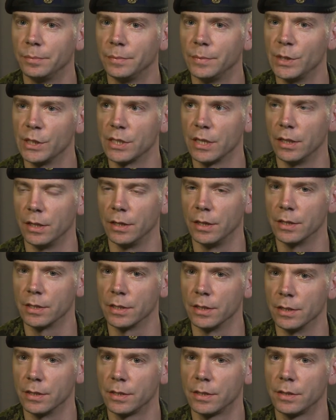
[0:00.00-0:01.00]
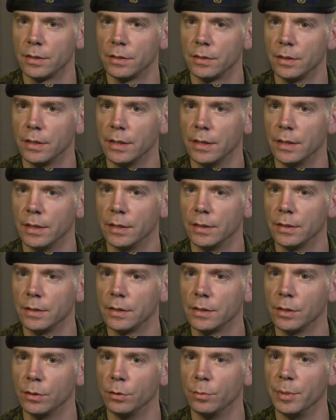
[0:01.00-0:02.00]
just in the distance.
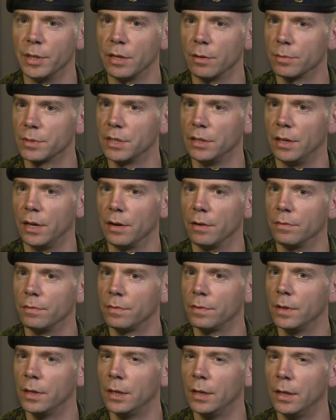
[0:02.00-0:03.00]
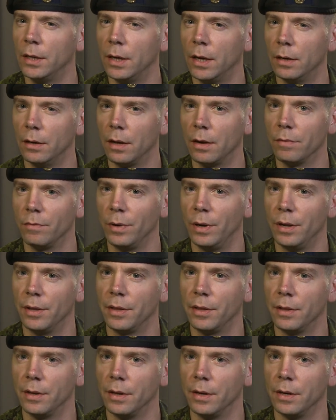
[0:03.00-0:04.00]
But there was a lot of
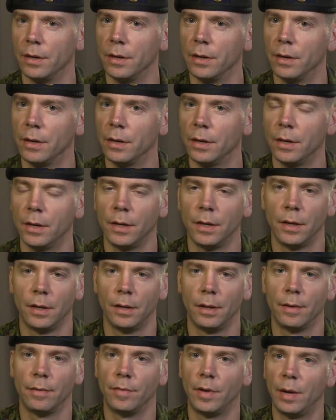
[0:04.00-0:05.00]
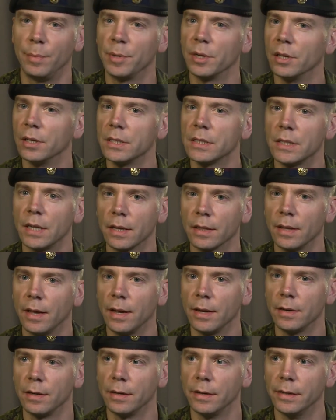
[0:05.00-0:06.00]
wealth and a lot of opulence like
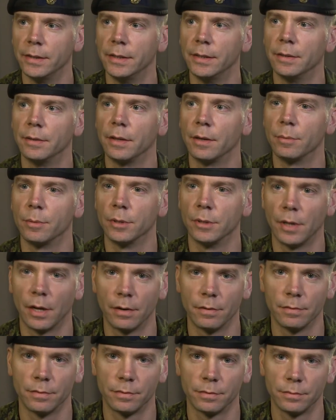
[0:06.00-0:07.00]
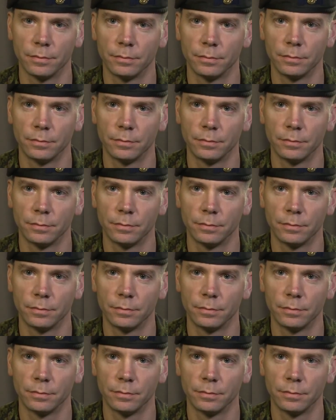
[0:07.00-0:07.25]
that. There were a lot of